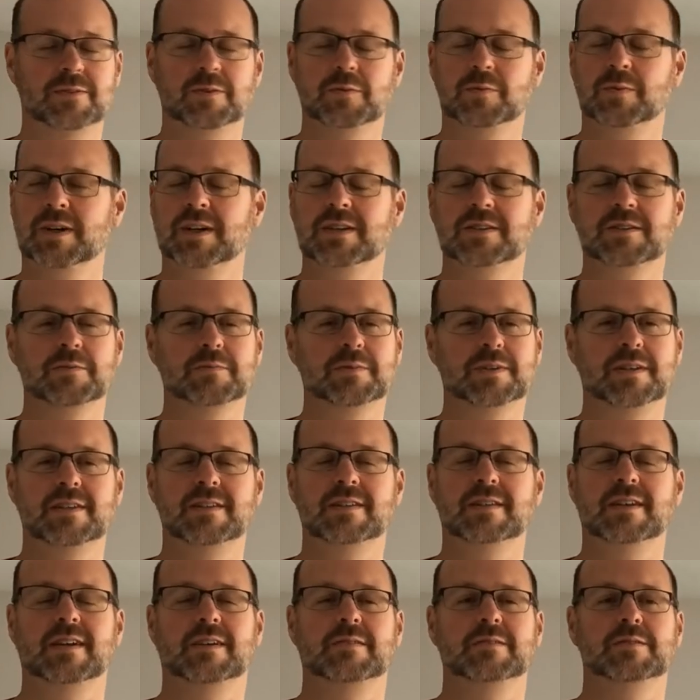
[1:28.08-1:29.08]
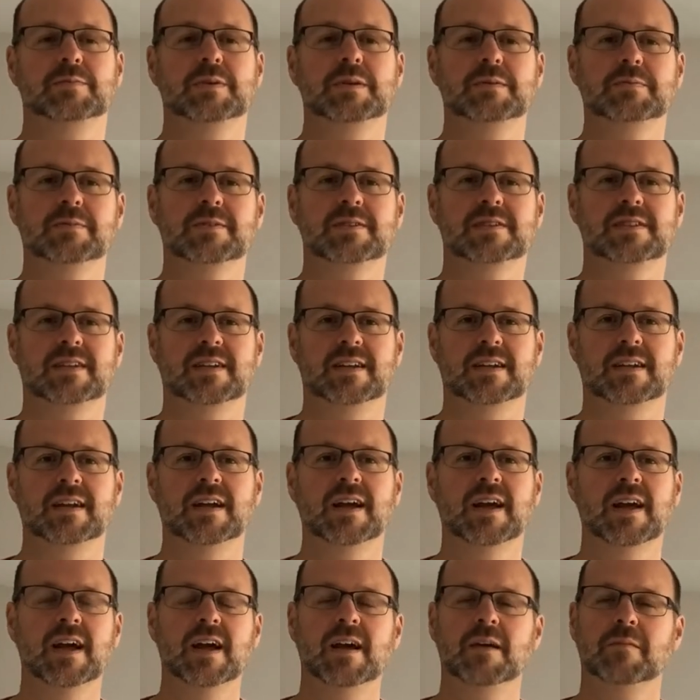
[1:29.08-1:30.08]
way too many times, people
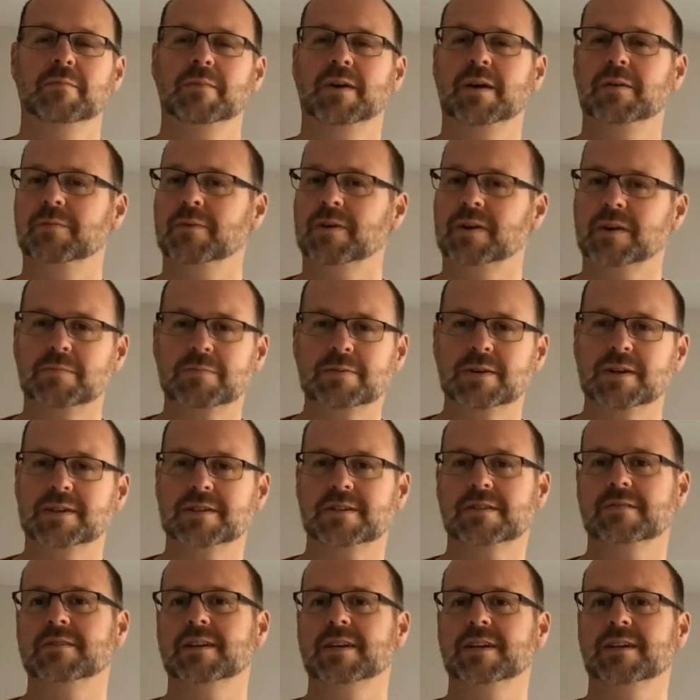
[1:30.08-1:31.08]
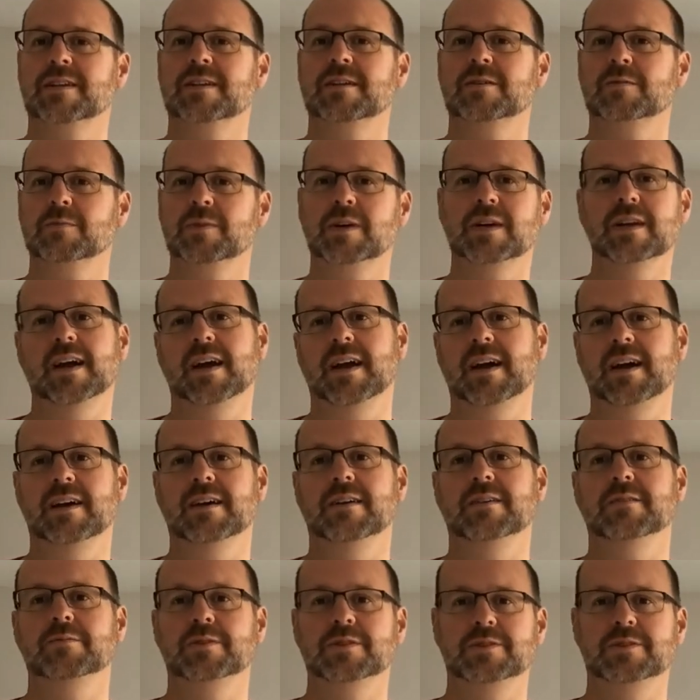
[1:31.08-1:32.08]
saying, my water pressure regulator went
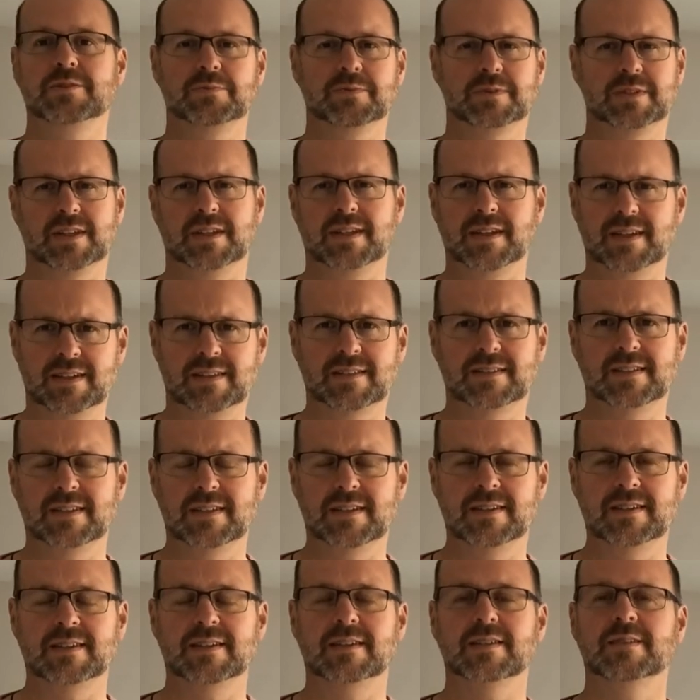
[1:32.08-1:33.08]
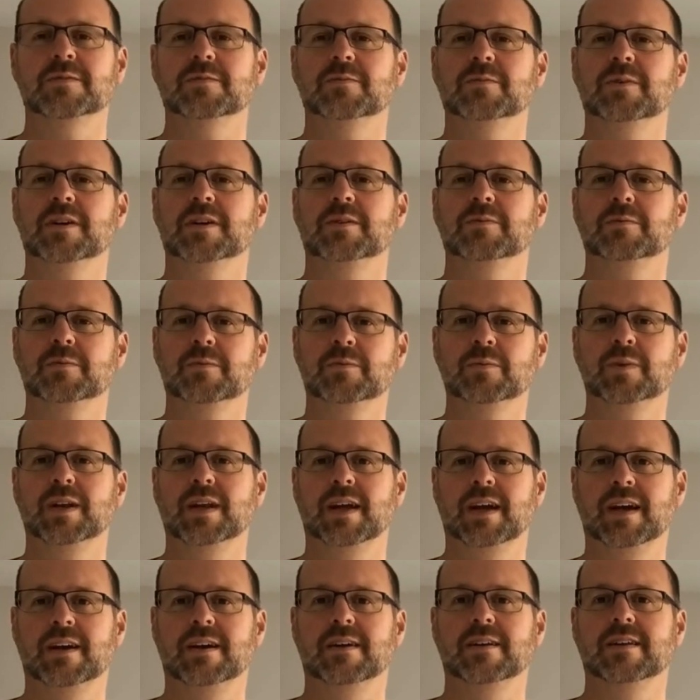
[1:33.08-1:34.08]
out, which was the case here. Water
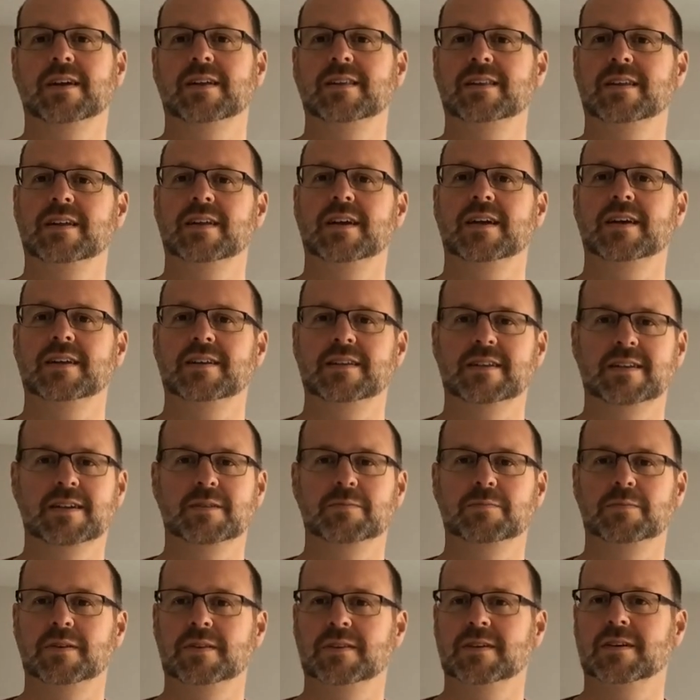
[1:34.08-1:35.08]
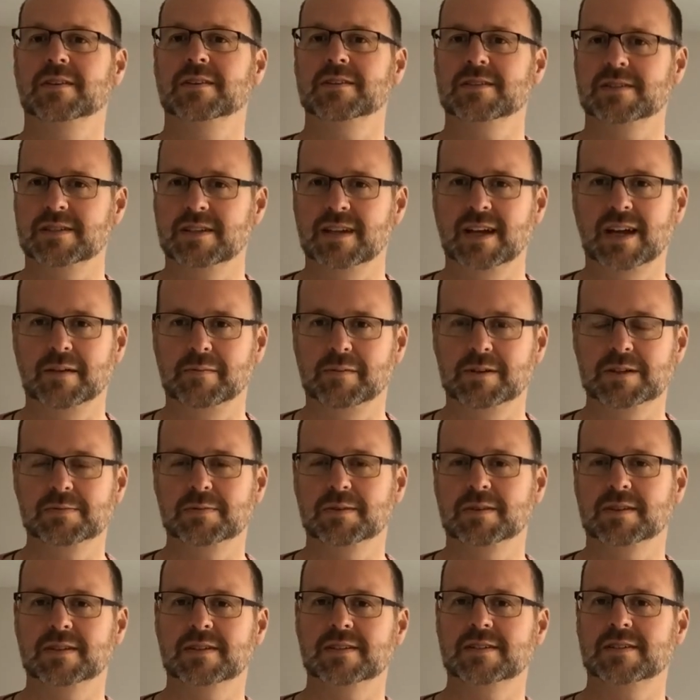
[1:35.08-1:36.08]
went out, and then I ended up with all this damage
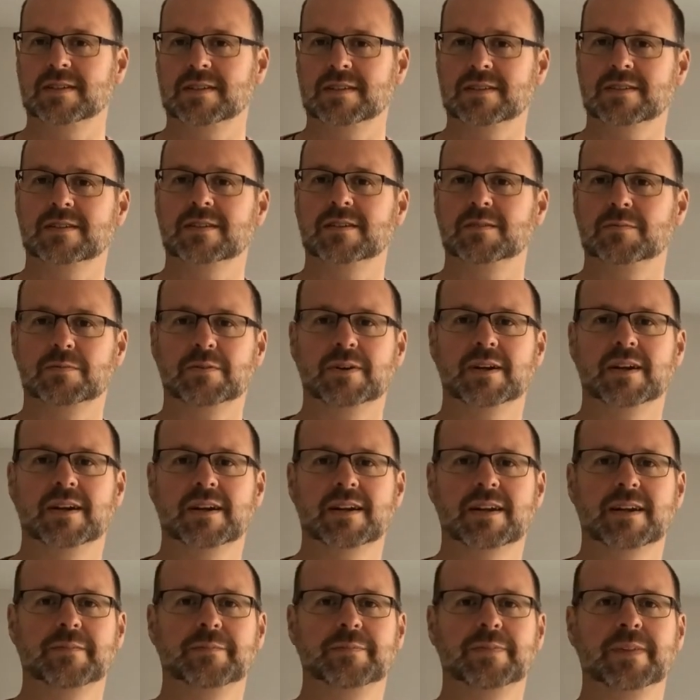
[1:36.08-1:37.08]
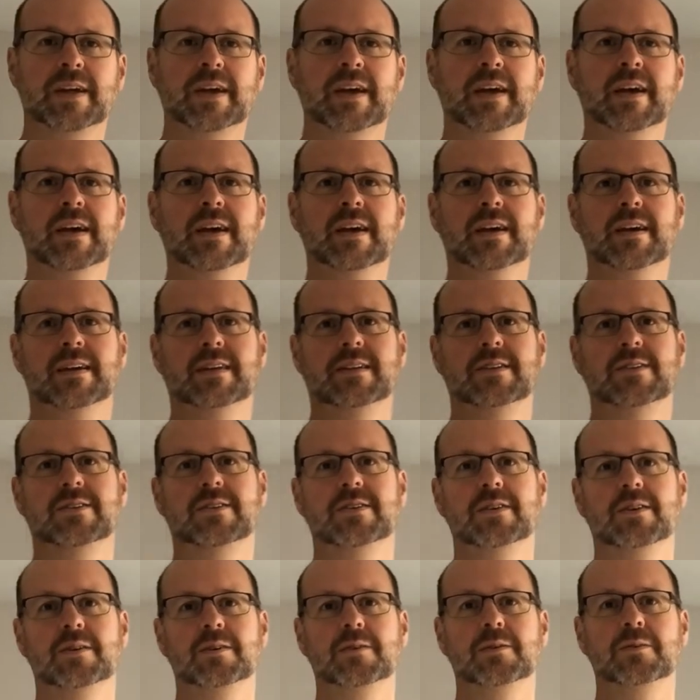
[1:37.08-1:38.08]
because things started breaking. And
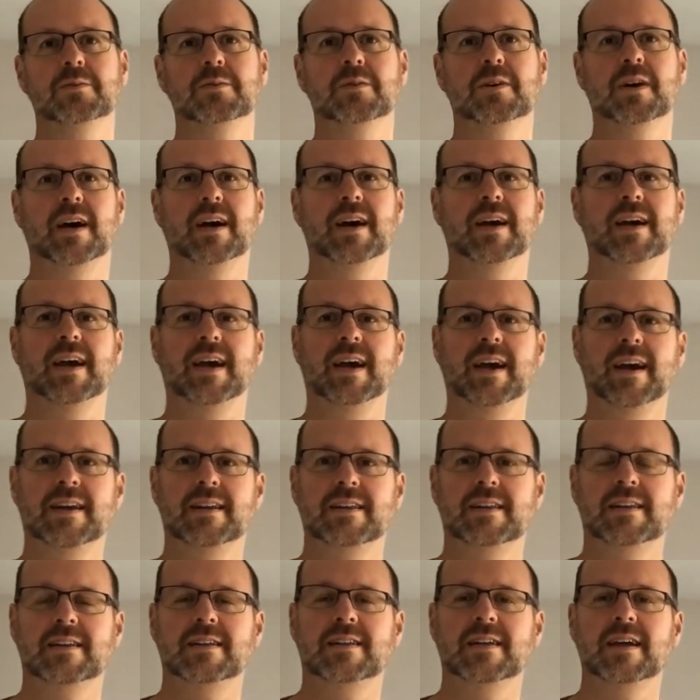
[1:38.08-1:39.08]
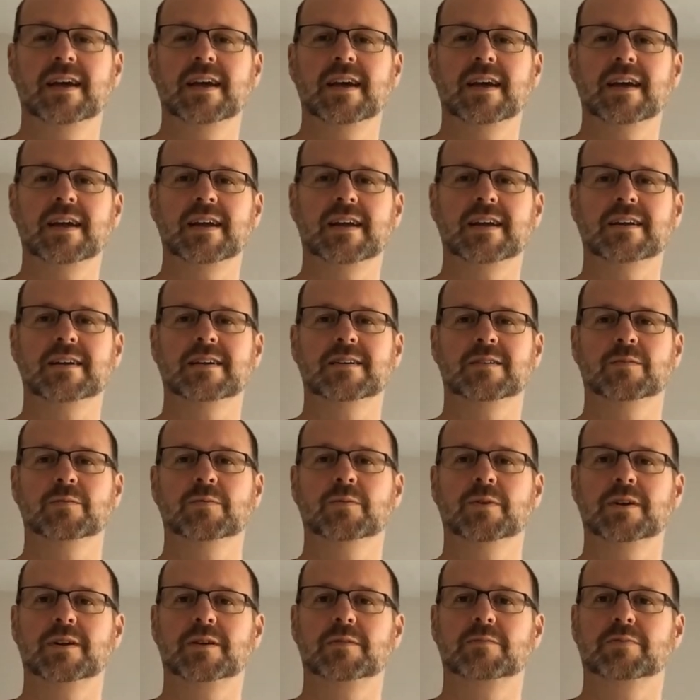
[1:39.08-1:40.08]
so I added
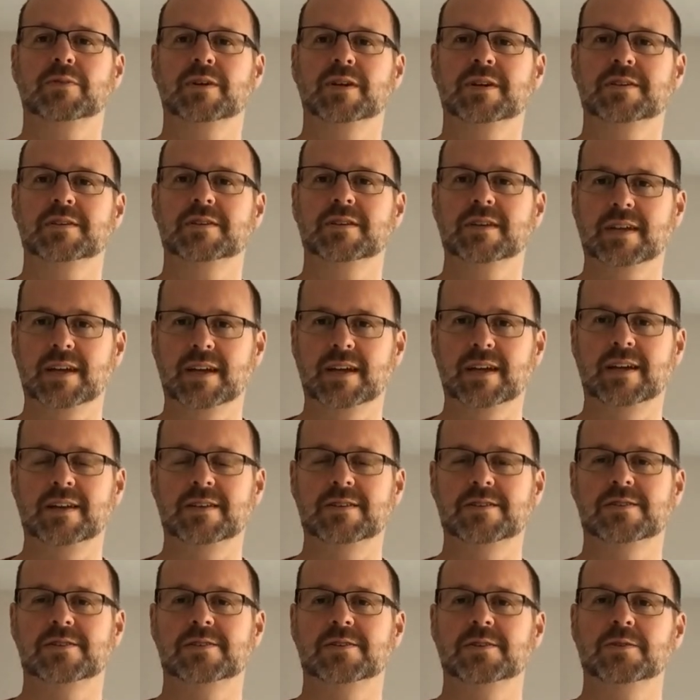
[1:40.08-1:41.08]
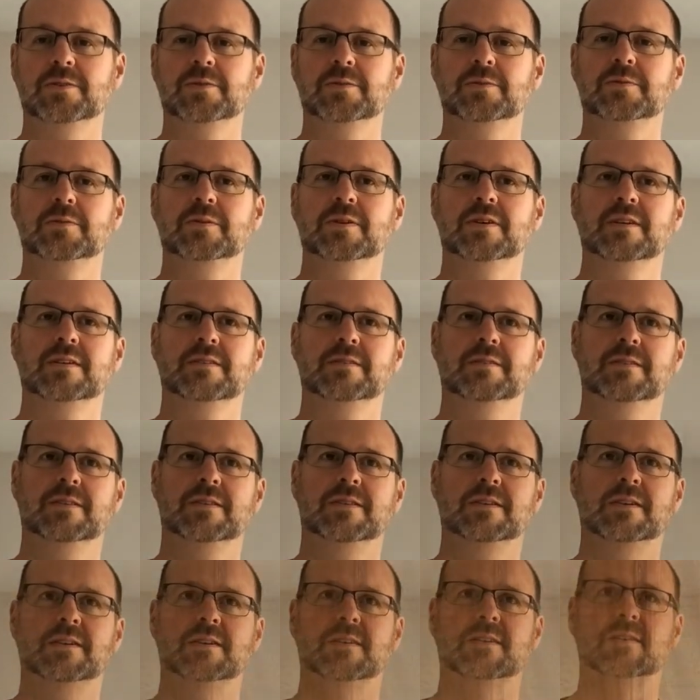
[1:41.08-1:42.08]
a water pressure gauge to
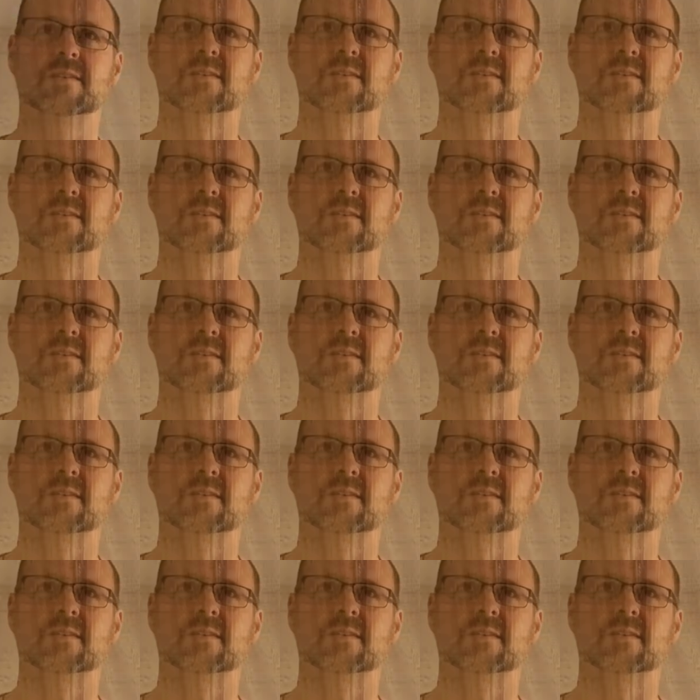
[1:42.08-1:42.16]
the